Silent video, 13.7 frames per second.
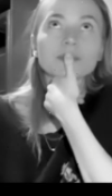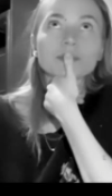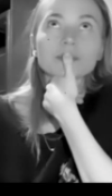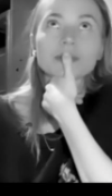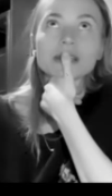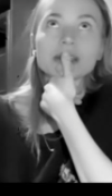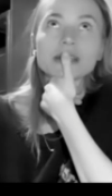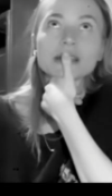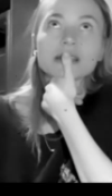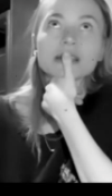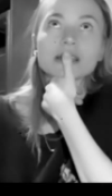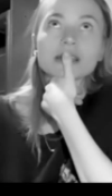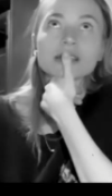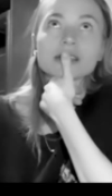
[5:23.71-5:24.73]

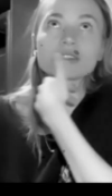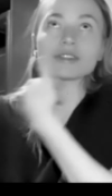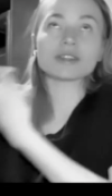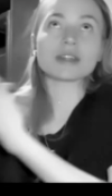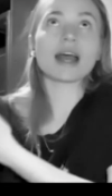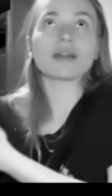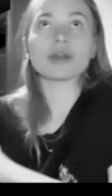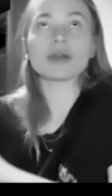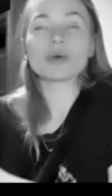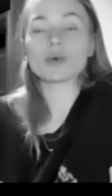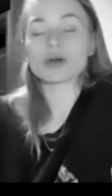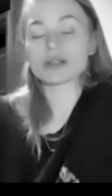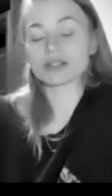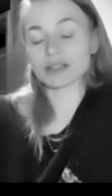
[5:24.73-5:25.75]
the scenario
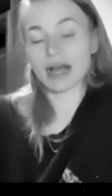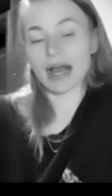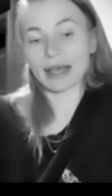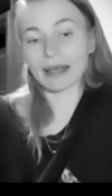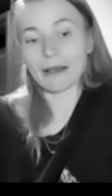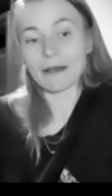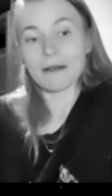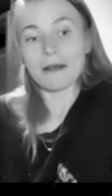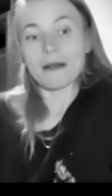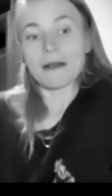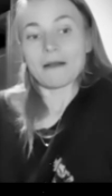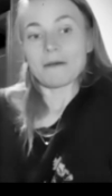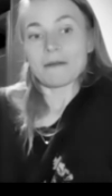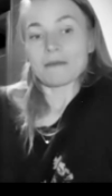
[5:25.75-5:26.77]
was like
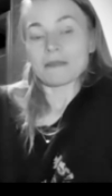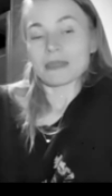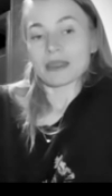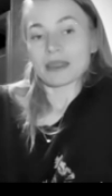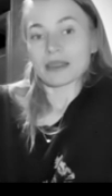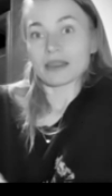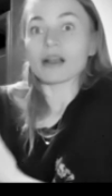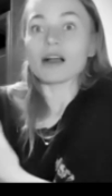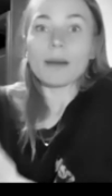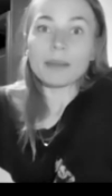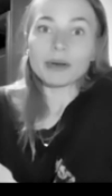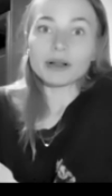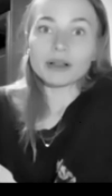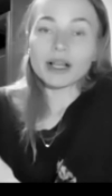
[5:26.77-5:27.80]
the
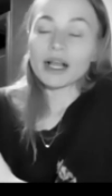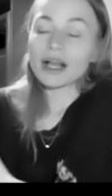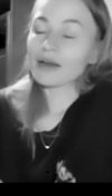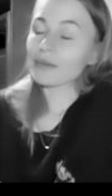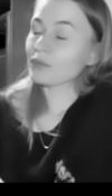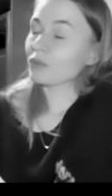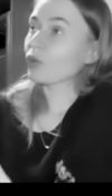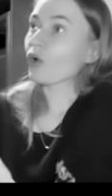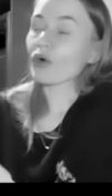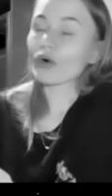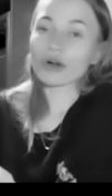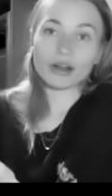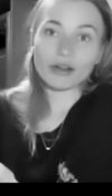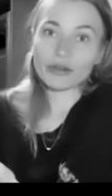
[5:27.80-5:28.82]
couple
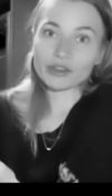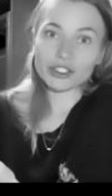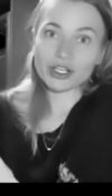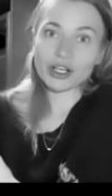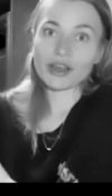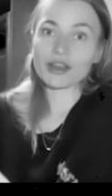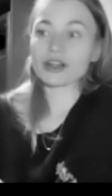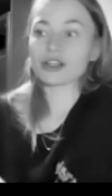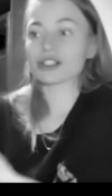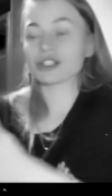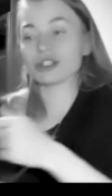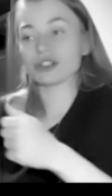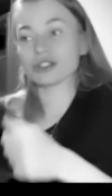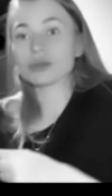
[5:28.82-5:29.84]
bored of each other,
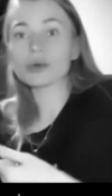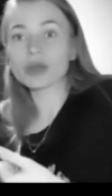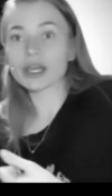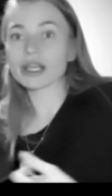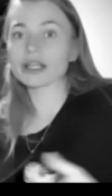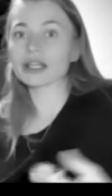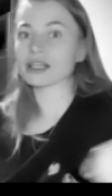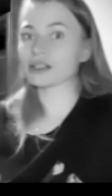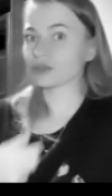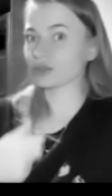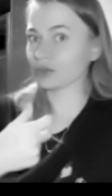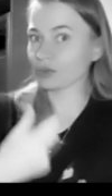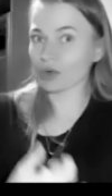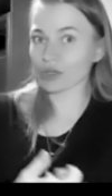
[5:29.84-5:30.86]
she's cooking, he's
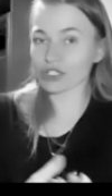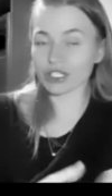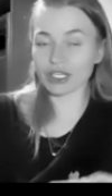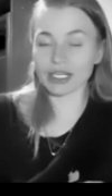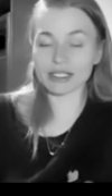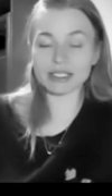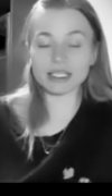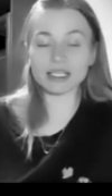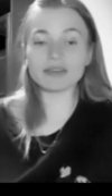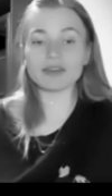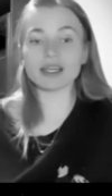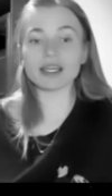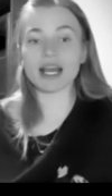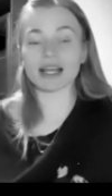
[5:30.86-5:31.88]
watching a
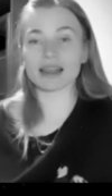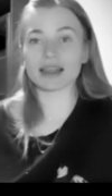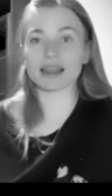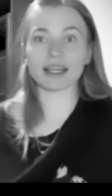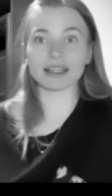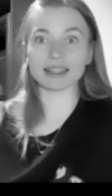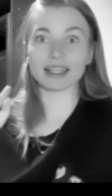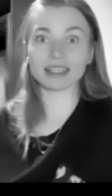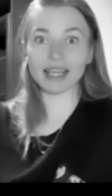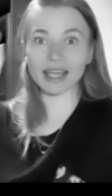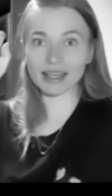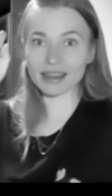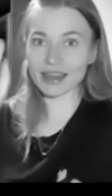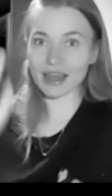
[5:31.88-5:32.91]
TV, and then
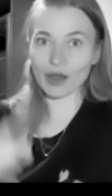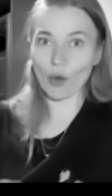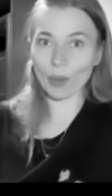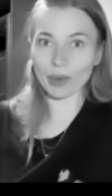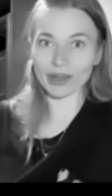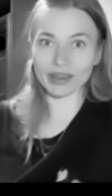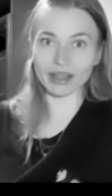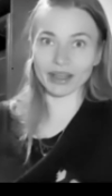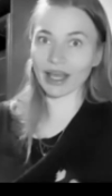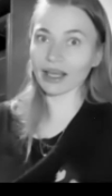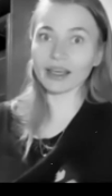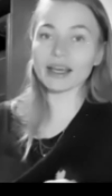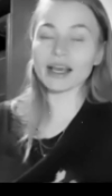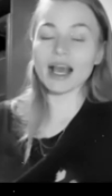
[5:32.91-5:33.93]
click, they open the
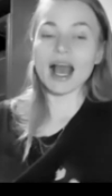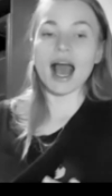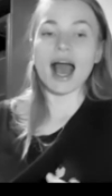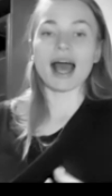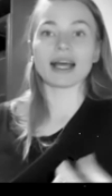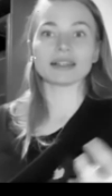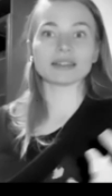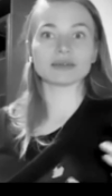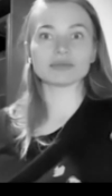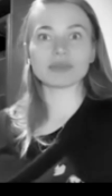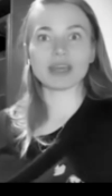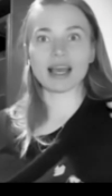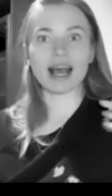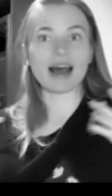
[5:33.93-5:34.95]
link
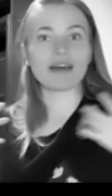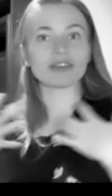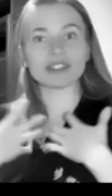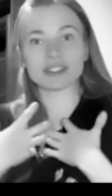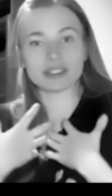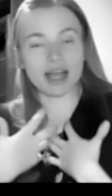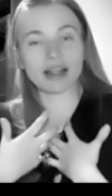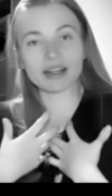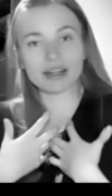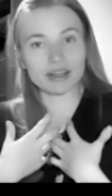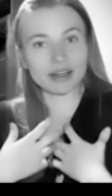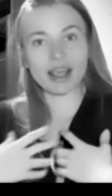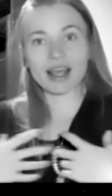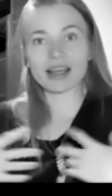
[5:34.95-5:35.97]
and they have a
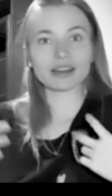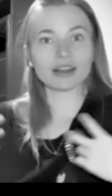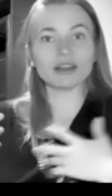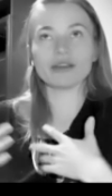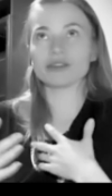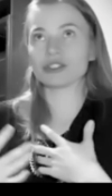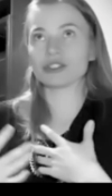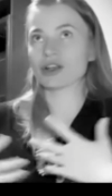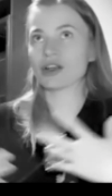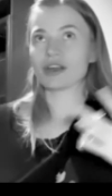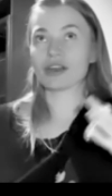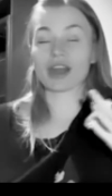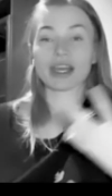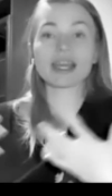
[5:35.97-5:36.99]
desire again, they love each
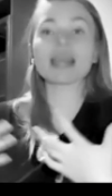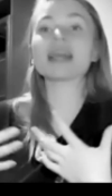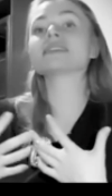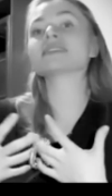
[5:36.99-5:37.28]
other, they kiss,